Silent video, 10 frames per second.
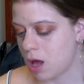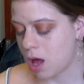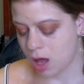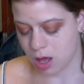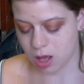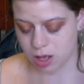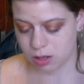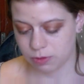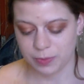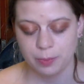
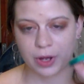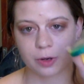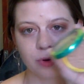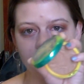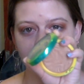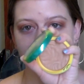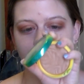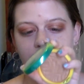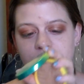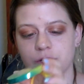with my butter bronzer
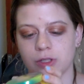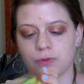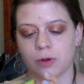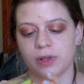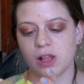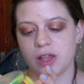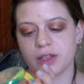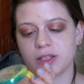from Physicians Formula.